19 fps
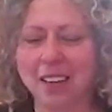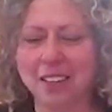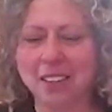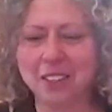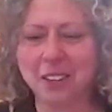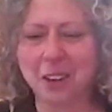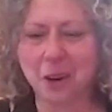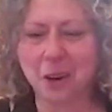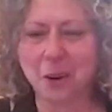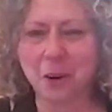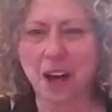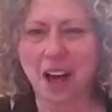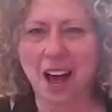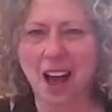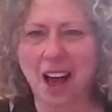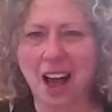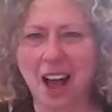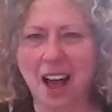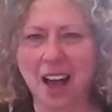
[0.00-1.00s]

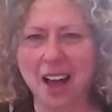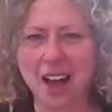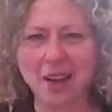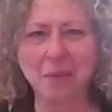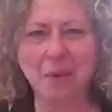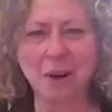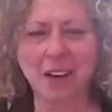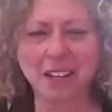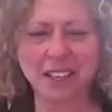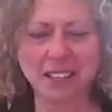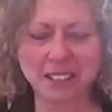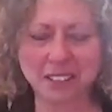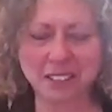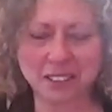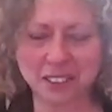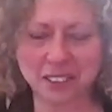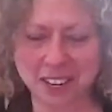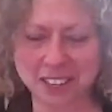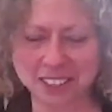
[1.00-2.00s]
So I wanted
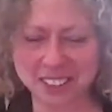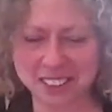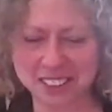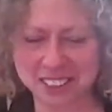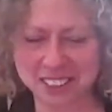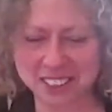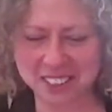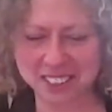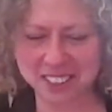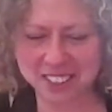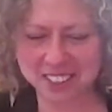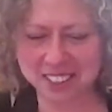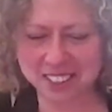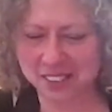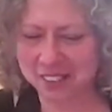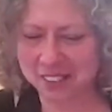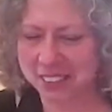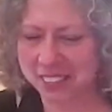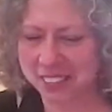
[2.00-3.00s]
to try something a little
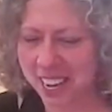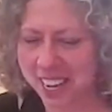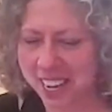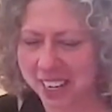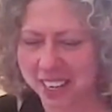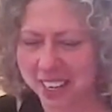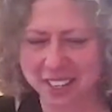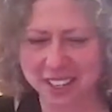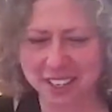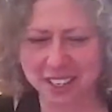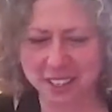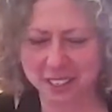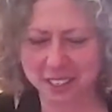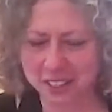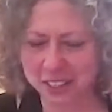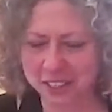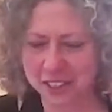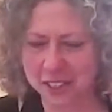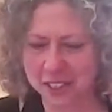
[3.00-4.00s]
different, and I'm going to
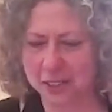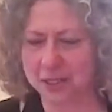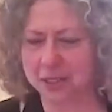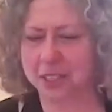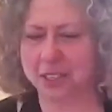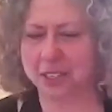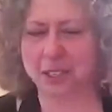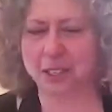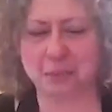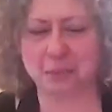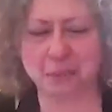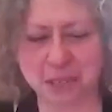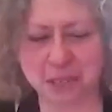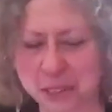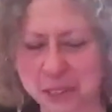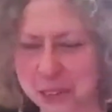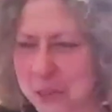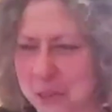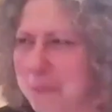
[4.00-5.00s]
scoot the
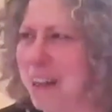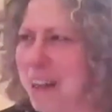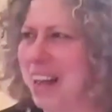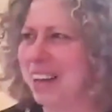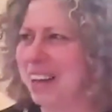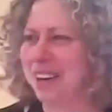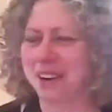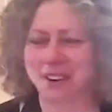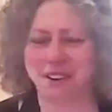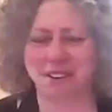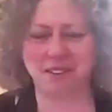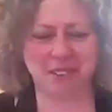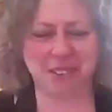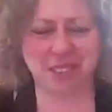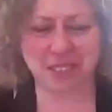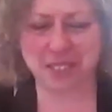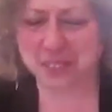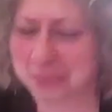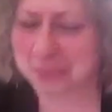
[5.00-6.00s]
computer back
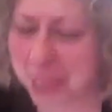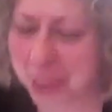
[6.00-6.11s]
over to